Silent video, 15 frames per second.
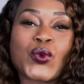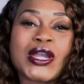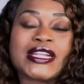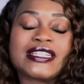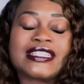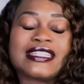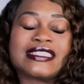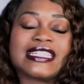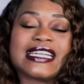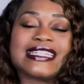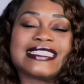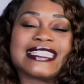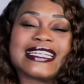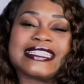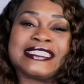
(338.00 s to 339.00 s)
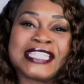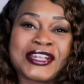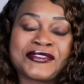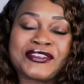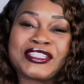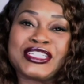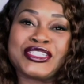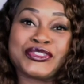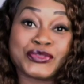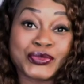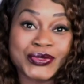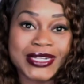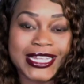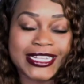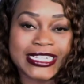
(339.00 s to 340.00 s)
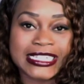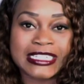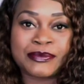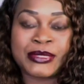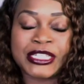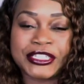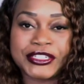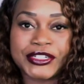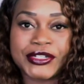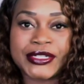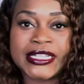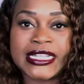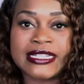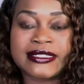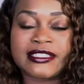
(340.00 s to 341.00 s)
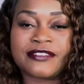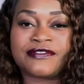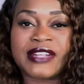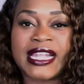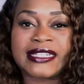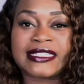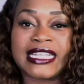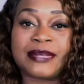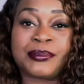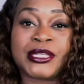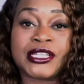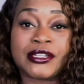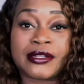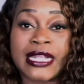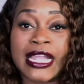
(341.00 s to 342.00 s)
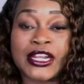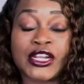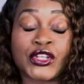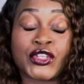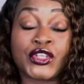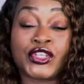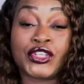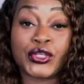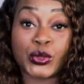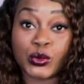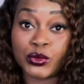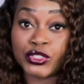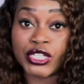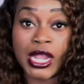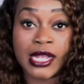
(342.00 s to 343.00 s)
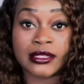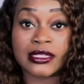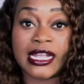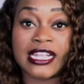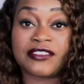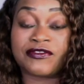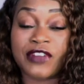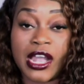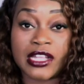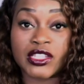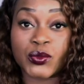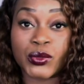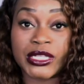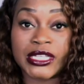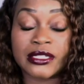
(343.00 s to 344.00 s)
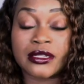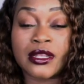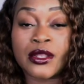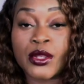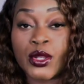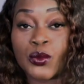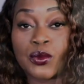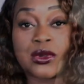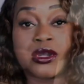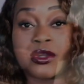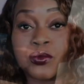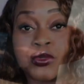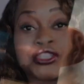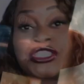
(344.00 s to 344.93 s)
of the things that definitely drew Netta to Peter is the fact that Peter had a huge online following. Well, what she